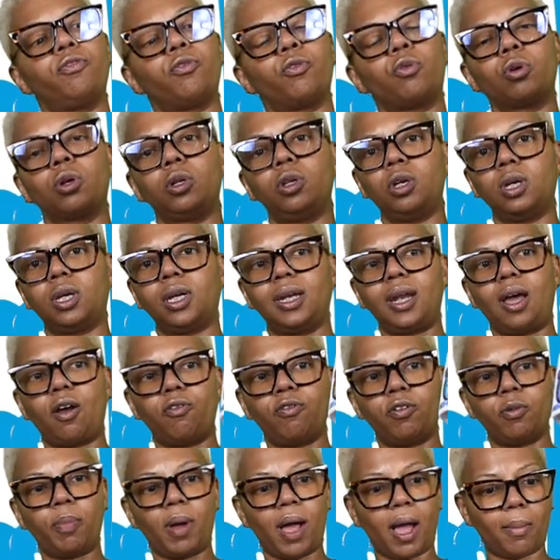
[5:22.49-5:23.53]
for looking out
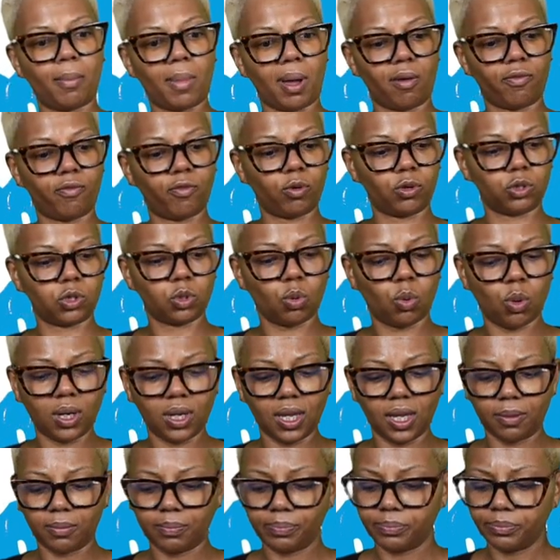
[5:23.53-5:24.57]
for Pop Mom
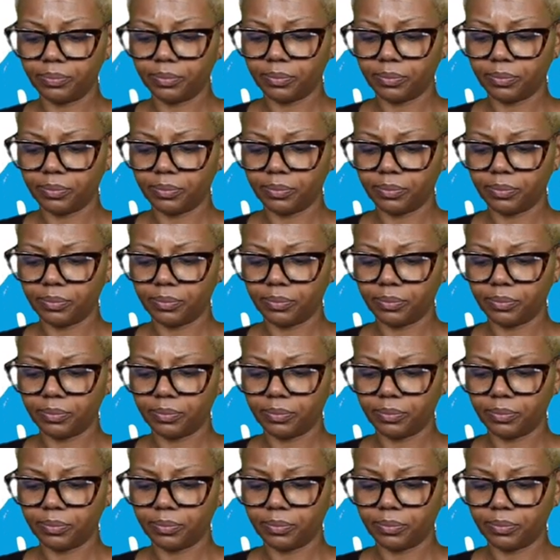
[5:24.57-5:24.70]
420.